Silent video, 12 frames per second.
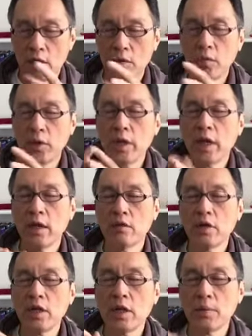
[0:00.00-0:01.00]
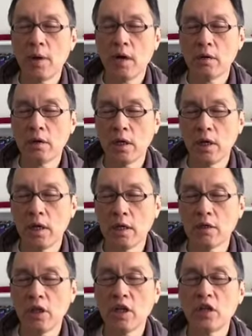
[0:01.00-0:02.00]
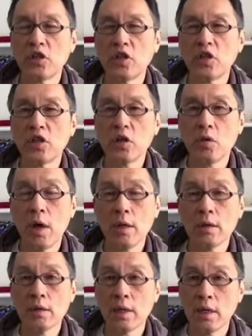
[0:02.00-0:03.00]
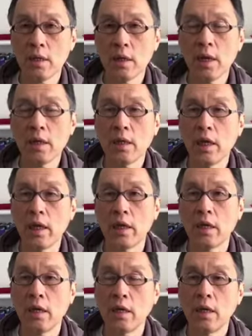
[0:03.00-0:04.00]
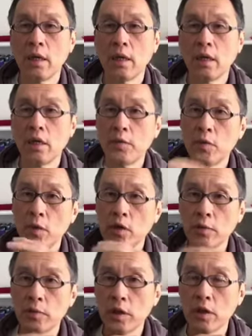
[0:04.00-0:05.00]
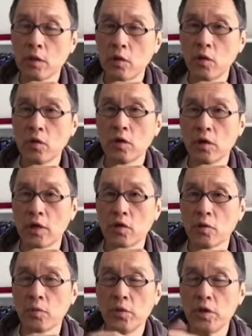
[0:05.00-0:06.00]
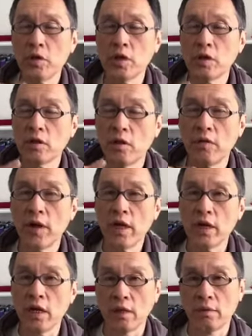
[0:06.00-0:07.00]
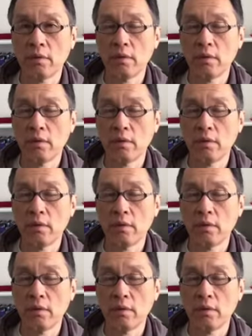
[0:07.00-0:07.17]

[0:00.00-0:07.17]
We can read about General Qi Guang saying that, hey, if you want to be good and superior in your fighting,